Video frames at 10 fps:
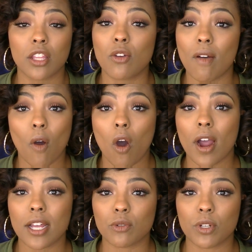You have all
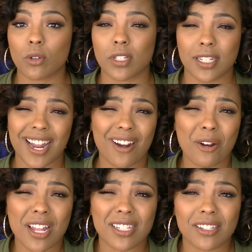kinds of resources. And I
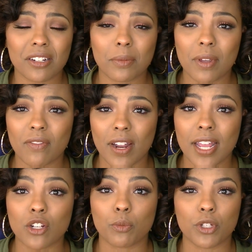don't necessarily mean
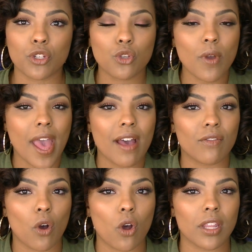financial, but do you
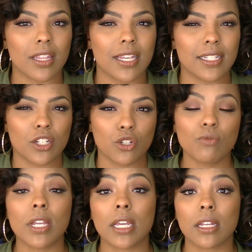have all the things that you
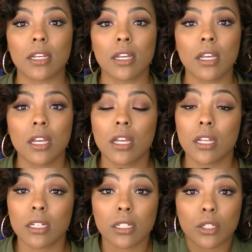need
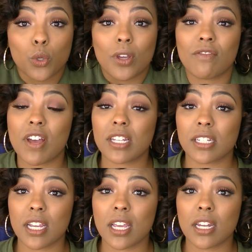to
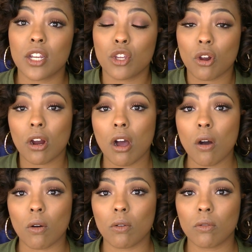invest in your
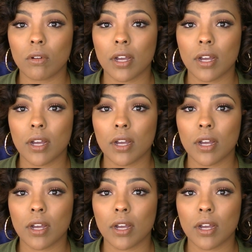goal?